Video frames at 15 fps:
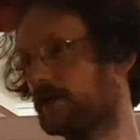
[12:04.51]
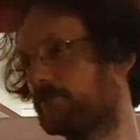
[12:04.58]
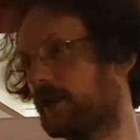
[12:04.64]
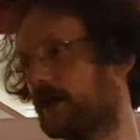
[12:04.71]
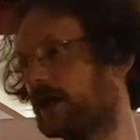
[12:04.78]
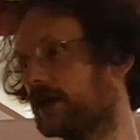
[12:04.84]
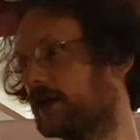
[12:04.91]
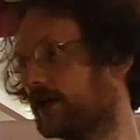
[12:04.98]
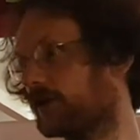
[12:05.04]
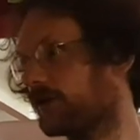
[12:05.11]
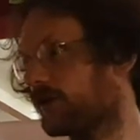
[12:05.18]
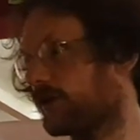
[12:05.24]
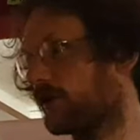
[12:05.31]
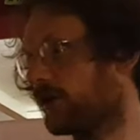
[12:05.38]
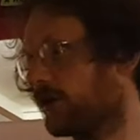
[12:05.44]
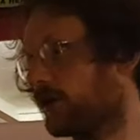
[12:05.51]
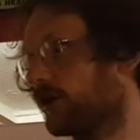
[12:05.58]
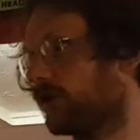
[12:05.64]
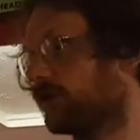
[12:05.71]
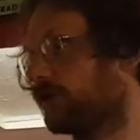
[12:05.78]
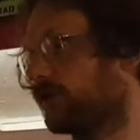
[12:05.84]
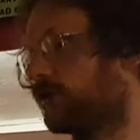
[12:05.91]
made it
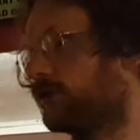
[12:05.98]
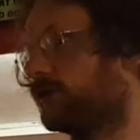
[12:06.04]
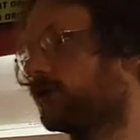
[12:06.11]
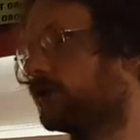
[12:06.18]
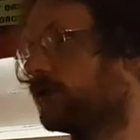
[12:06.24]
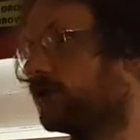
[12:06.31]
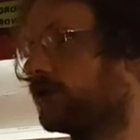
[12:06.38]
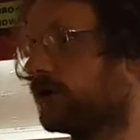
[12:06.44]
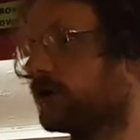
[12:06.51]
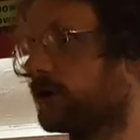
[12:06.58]
to the door,